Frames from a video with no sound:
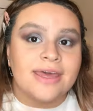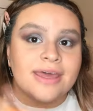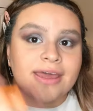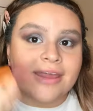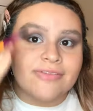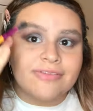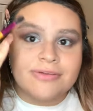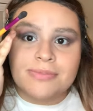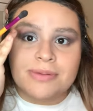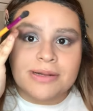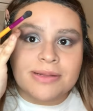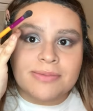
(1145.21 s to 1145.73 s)

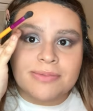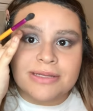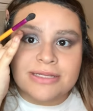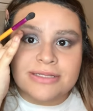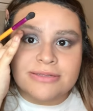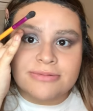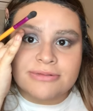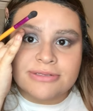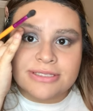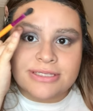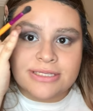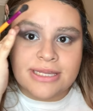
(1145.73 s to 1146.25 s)
Everybody
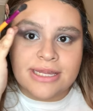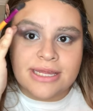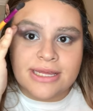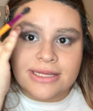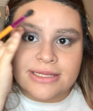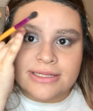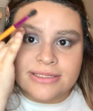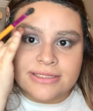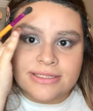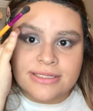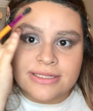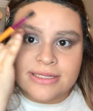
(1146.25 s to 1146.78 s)
makes
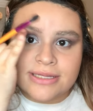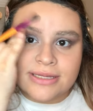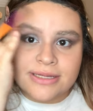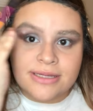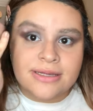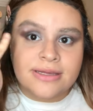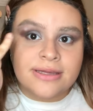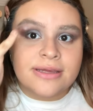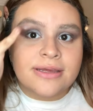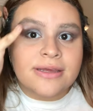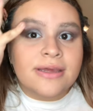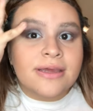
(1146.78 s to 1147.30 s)
mistakes.
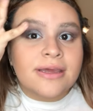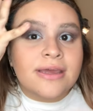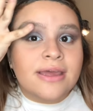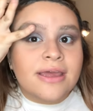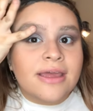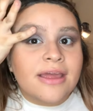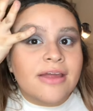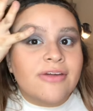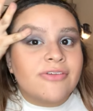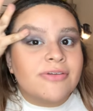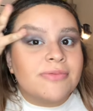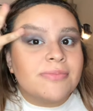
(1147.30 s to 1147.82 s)

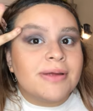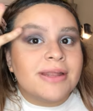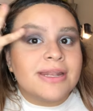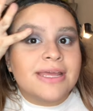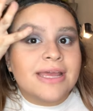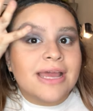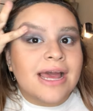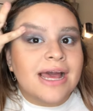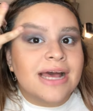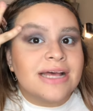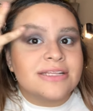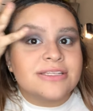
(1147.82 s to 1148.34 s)
Everybody
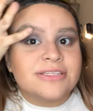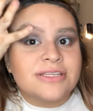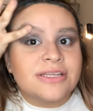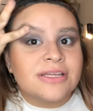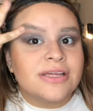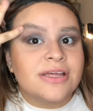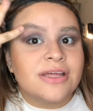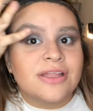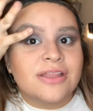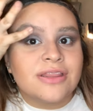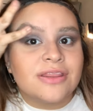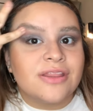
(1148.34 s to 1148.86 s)
has
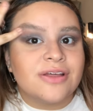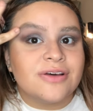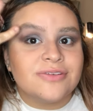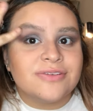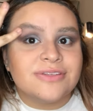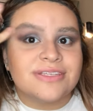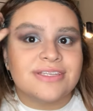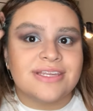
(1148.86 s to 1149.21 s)
those